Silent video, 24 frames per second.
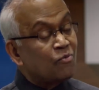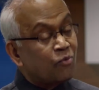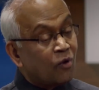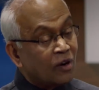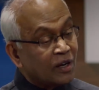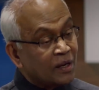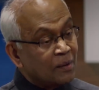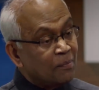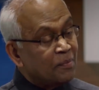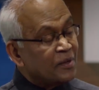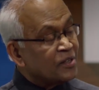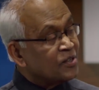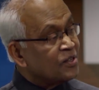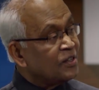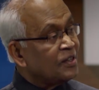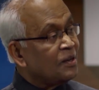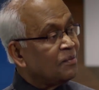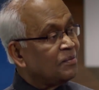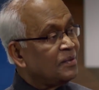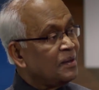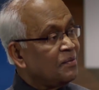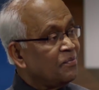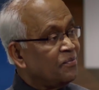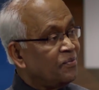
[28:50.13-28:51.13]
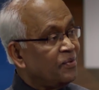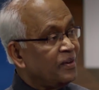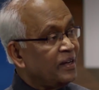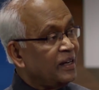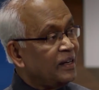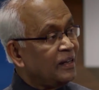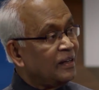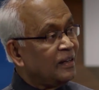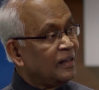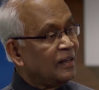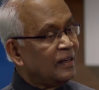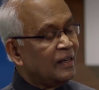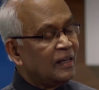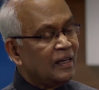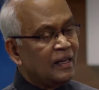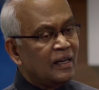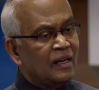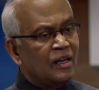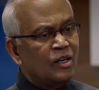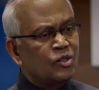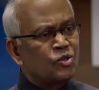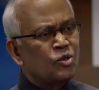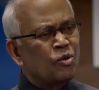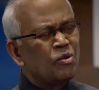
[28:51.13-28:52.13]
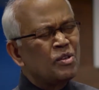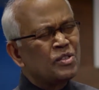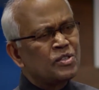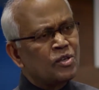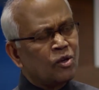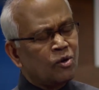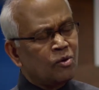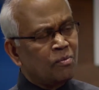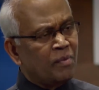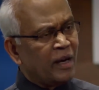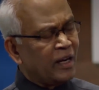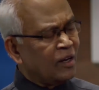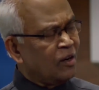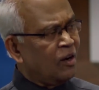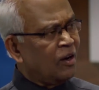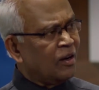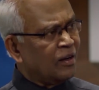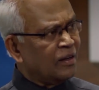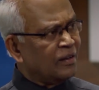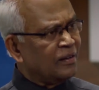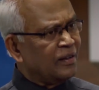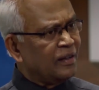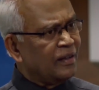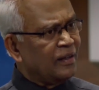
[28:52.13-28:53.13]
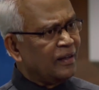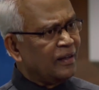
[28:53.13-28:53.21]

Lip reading: 40% of them free. So you'll say, oh my God,